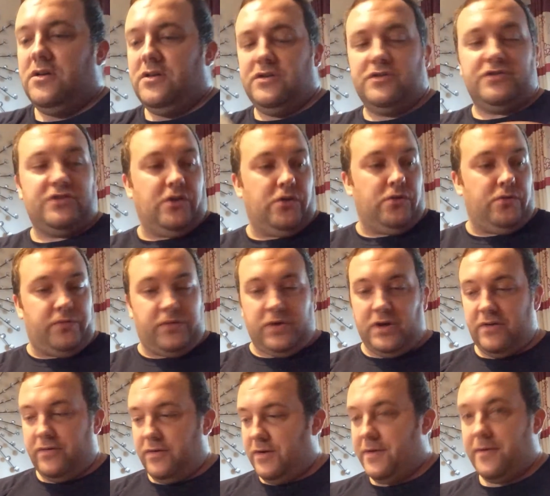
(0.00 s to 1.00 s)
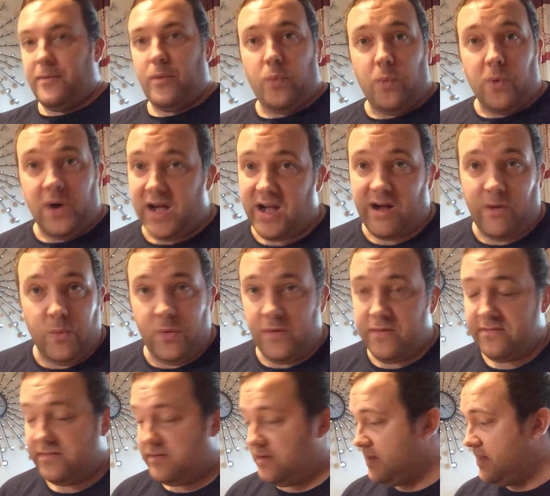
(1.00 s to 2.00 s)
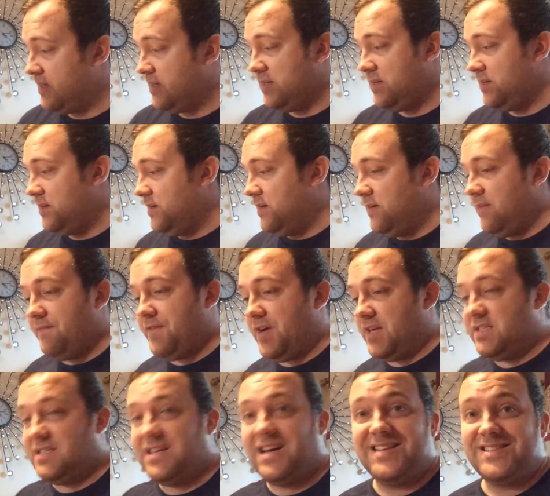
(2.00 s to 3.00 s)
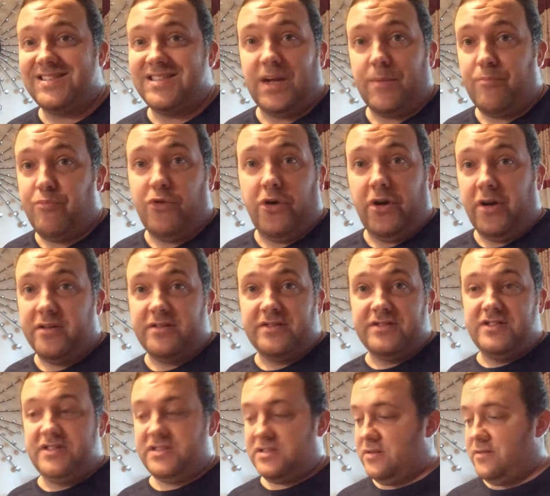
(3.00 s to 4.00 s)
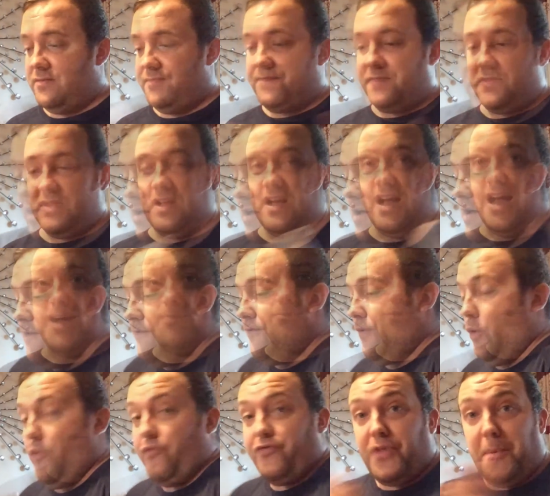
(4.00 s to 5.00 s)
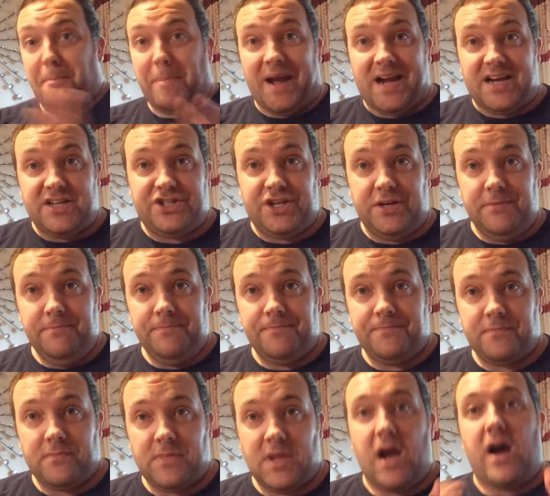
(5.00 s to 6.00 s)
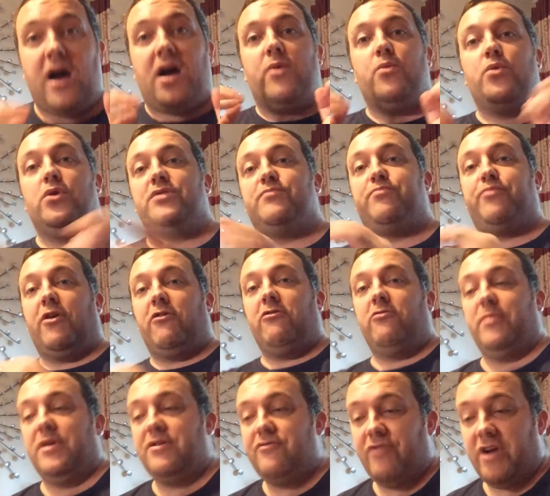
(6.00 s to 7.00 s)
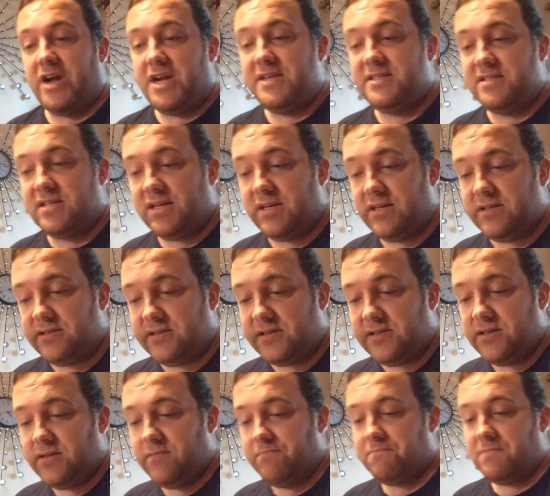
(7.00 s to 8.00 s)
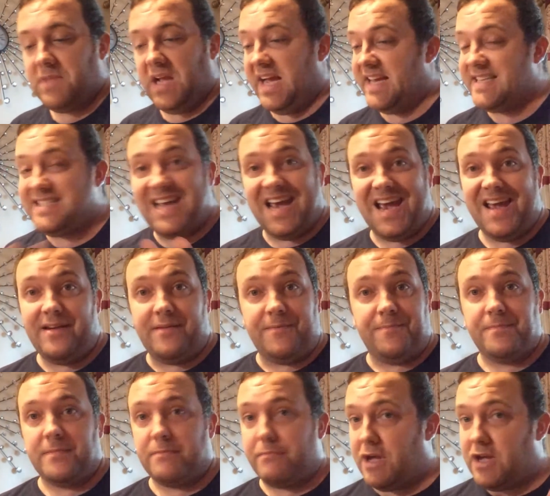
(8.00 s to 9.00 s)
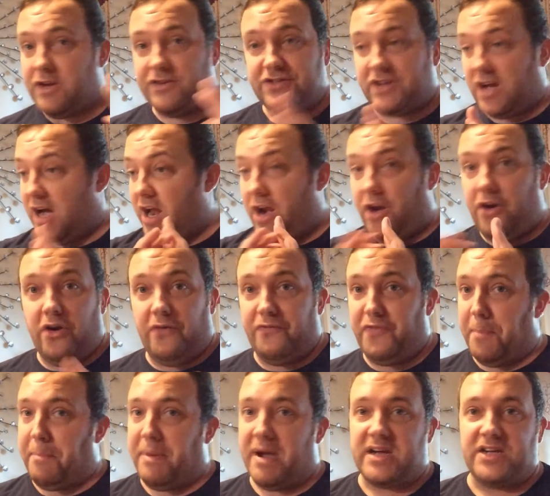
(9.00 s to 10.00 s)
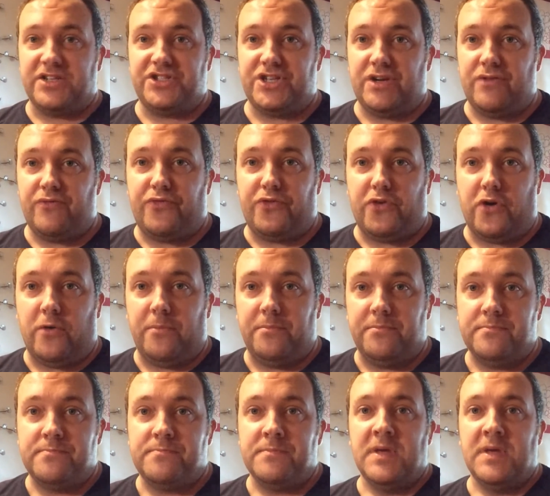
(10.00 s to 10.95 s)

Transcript: So wow, fantastic products. For the packaging, I would probably rate it a 10 because I love the packaging from